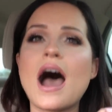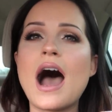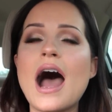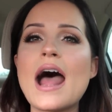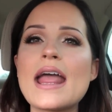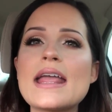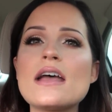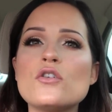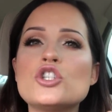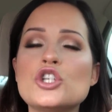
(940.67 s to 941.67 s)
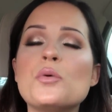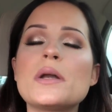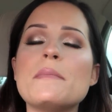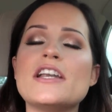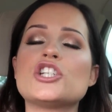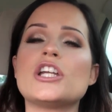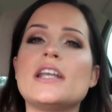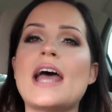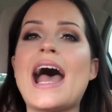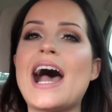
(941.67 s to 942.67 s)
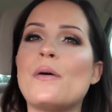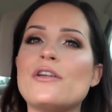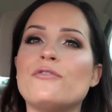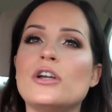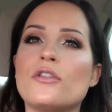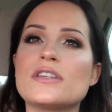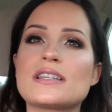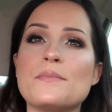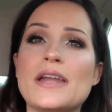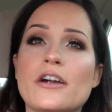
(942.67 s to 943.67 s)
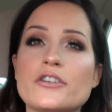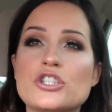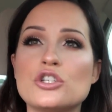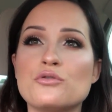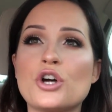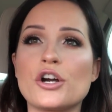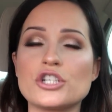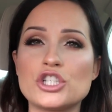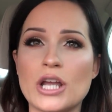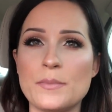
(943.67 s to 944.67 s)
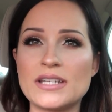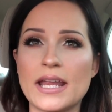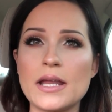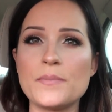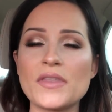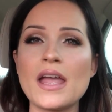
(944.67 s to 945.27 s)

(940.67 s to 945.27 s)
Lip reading: I do want to mention how I feel this compares to Tarte Shape Tape.